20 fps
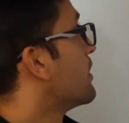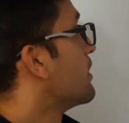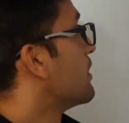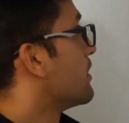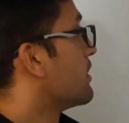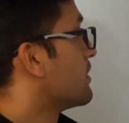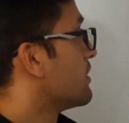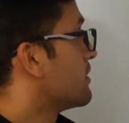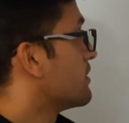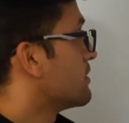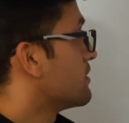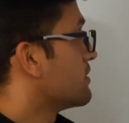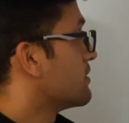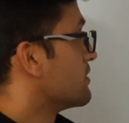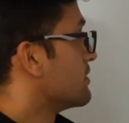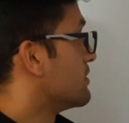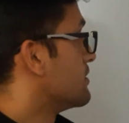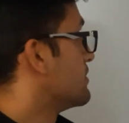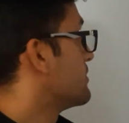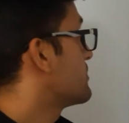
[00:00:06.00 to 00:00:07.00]

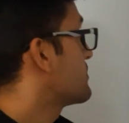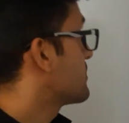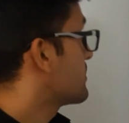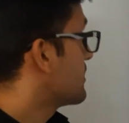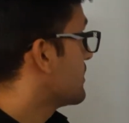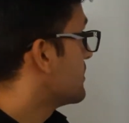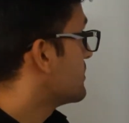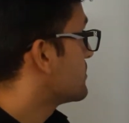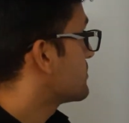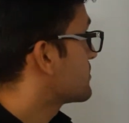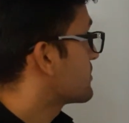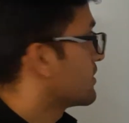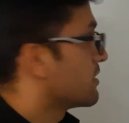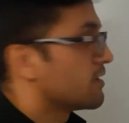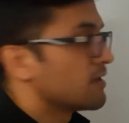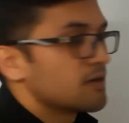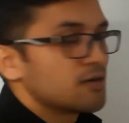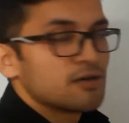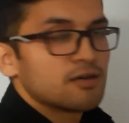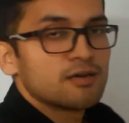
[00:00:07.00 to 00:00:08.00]
In this case,
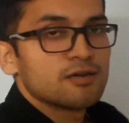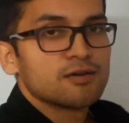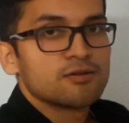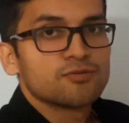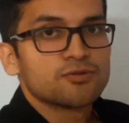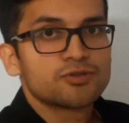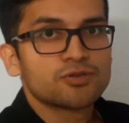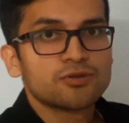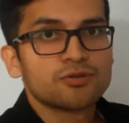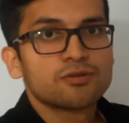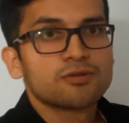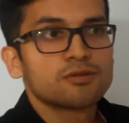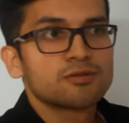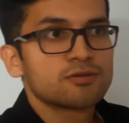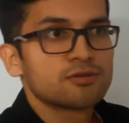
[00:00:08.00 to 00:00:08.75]
we should